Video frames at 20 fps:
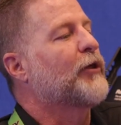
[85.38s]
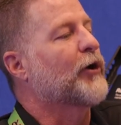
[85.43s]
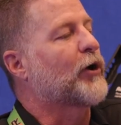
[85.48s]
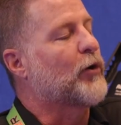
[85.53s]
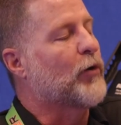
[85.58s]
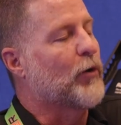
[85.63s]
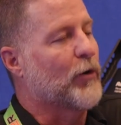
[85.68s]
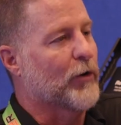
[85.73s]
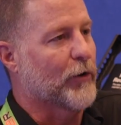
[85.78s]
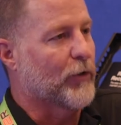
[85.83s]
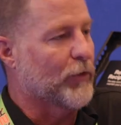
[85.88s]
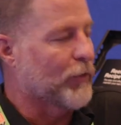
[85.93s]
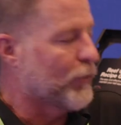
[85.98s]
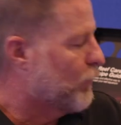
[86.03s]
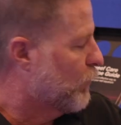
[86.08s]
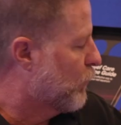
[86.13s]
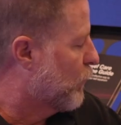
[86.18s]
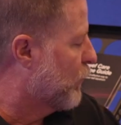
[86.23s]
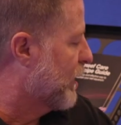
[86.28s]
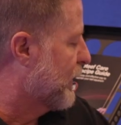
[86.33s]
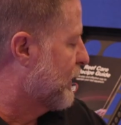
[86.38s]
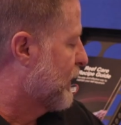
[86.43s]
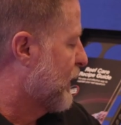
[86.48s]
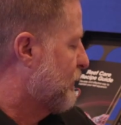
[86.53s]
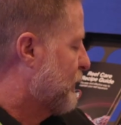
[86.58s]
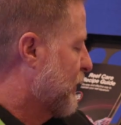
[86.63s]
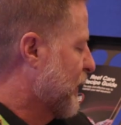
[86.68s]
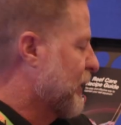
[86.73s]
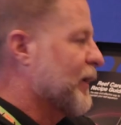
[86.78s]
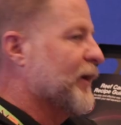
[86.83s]
The coral, when
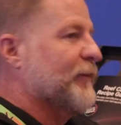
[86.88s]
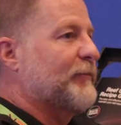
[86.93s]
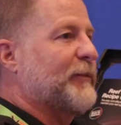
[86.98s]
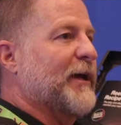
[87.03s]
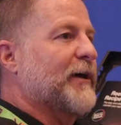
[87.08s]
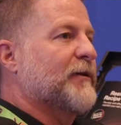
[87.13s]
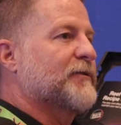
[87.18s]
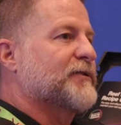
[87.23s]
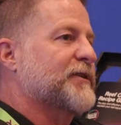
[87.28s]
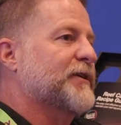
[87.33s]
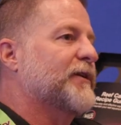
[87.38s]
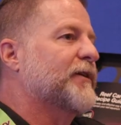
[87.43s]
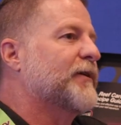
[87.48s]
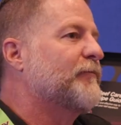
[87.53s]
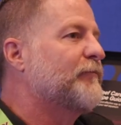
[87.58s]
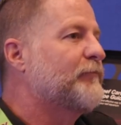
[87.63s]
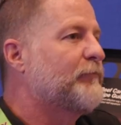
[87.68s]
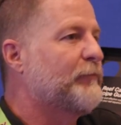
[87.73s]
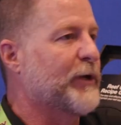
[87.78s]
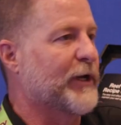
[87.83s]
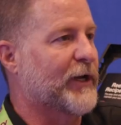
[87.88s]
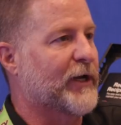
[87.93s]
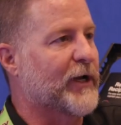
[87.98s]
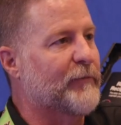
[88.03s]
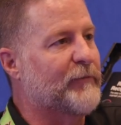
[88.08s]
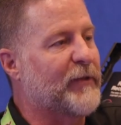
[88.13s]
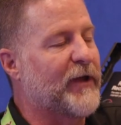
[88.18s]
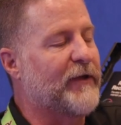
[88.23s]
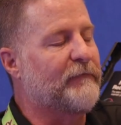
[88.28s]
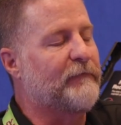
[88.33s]
they pick up calcium, pick
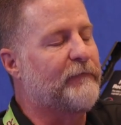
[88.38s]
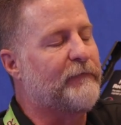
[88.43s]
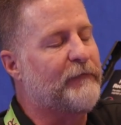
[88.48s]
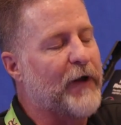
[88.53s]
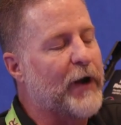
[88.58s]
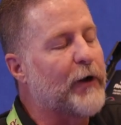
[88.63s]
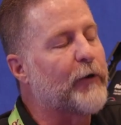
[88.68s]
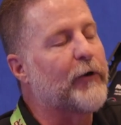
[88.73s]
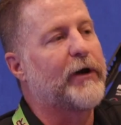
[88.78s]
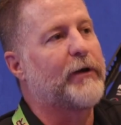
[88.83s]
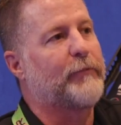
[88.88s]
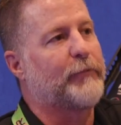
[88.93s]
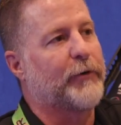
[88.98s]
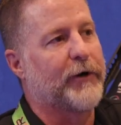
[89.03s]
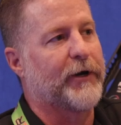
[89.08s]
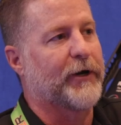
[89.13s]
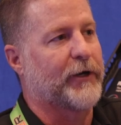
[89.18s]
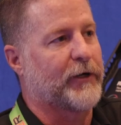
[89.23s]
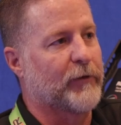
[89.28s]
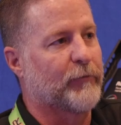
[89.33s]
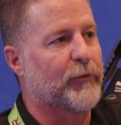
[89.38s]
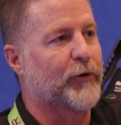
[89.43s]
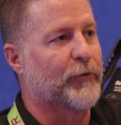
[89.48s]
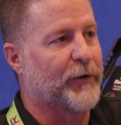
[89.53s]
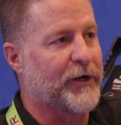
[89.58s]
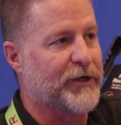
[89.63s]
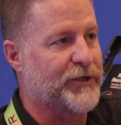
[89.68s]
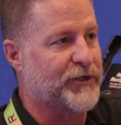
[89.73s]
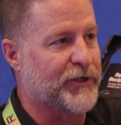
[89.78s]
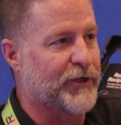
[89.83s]
up a very predictable
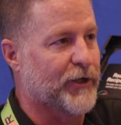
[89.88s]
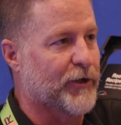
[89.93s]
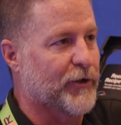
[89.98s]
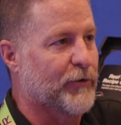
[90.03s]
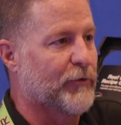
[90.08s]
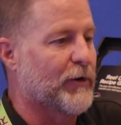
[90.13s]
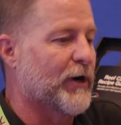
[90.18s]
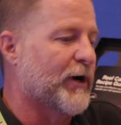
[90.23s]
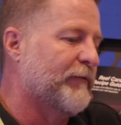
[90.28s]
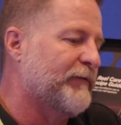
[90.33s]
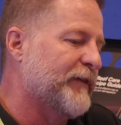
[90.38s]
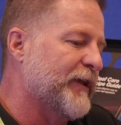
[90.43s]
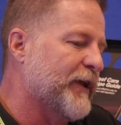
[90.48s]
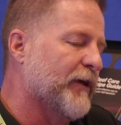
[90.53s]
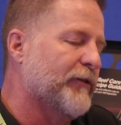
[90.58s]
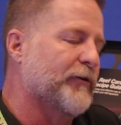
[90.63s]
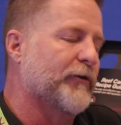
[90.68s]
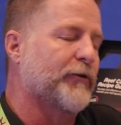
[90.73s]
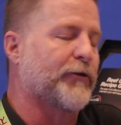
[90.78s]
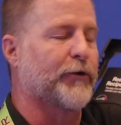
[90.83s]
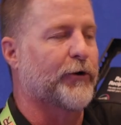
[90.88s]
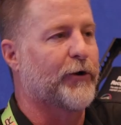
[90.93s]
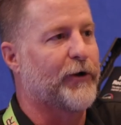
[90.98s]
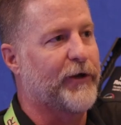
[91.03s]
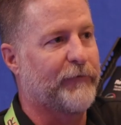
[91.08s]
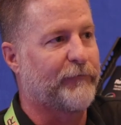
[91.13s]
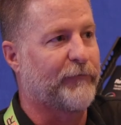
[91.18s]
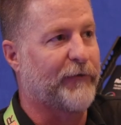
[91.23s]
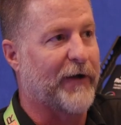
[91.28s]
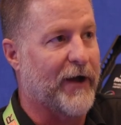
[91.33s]
ratio of the other
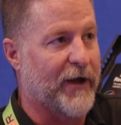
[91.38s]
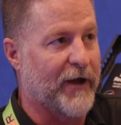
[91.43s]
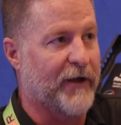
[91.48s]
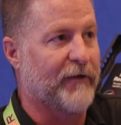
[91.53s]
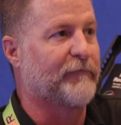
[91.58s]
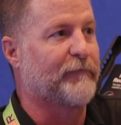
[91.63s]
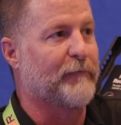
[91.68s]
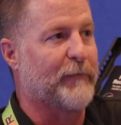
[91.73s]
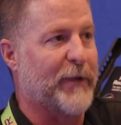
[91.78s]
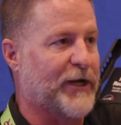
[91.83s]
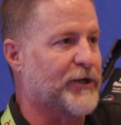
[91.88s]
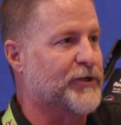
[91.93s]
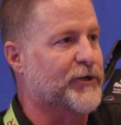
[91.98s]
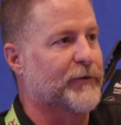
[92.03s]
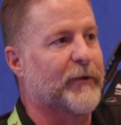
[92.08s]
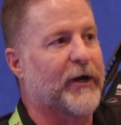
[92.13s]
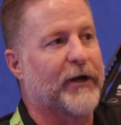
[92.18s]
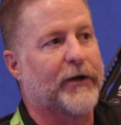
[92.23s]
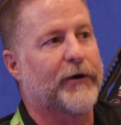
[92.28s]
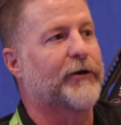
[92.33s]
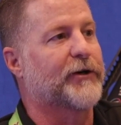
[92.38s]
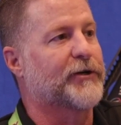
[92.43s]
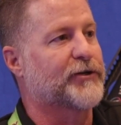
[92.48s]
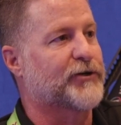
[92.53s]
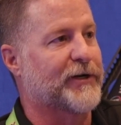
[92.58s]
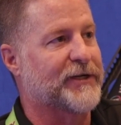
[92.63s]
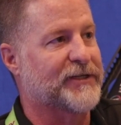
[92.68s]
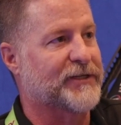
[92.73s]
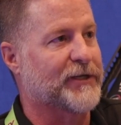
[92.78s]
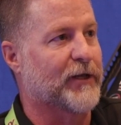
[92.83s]
35 major, minor, and
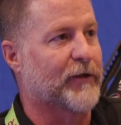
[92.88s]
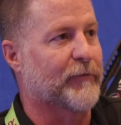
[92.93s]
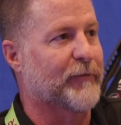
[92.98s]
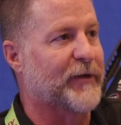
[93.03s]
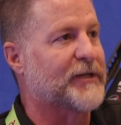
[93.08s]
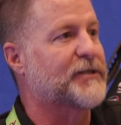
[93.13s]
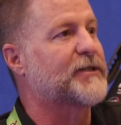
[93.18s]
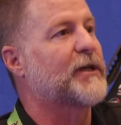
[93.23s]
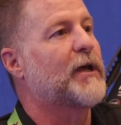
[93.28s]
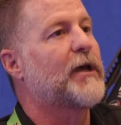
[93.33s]
trace elements.